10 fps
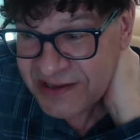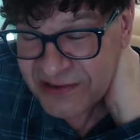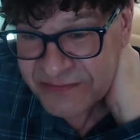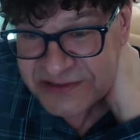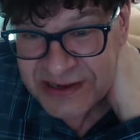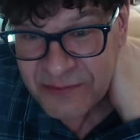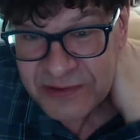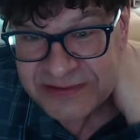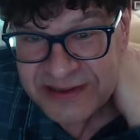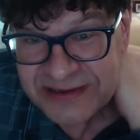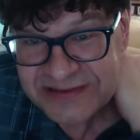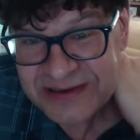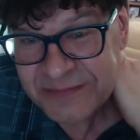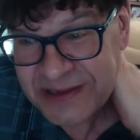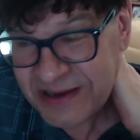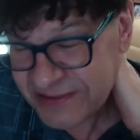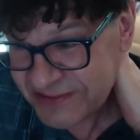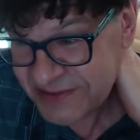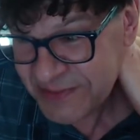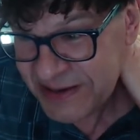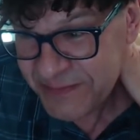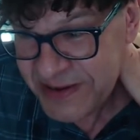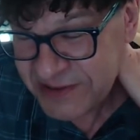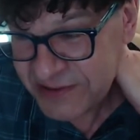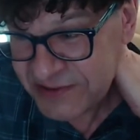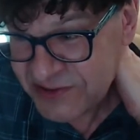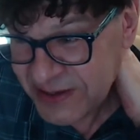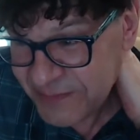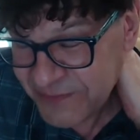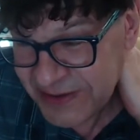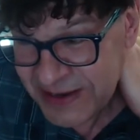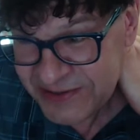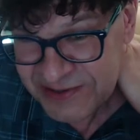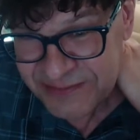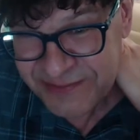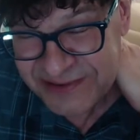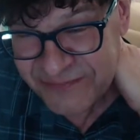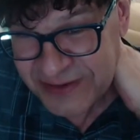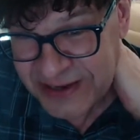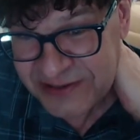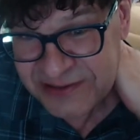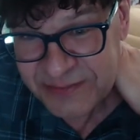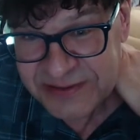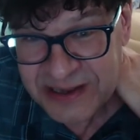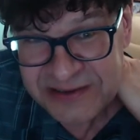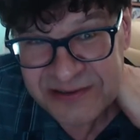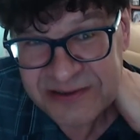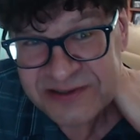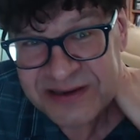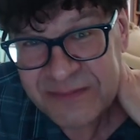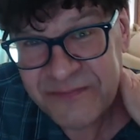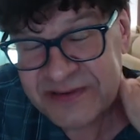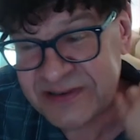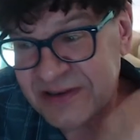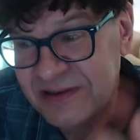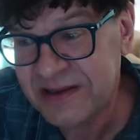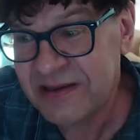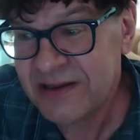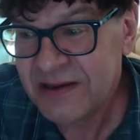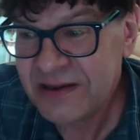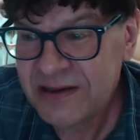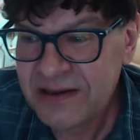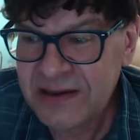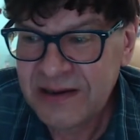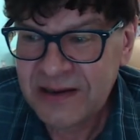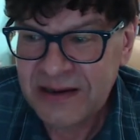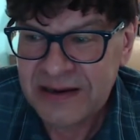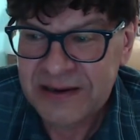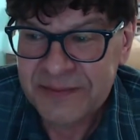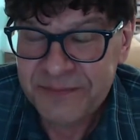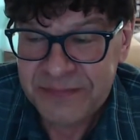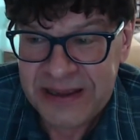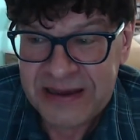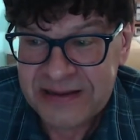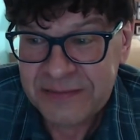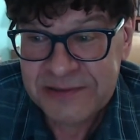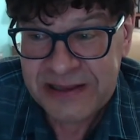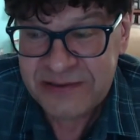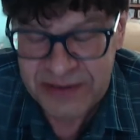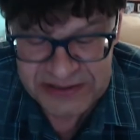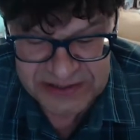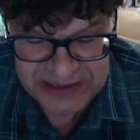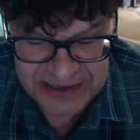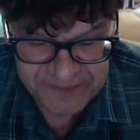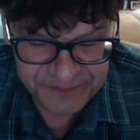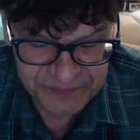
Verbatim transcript: You know, if it's not one thing, it's something else. You might be in good shape financially, financially, but not in good shape physically. Um, but yeah, I'm glad you mentioned that.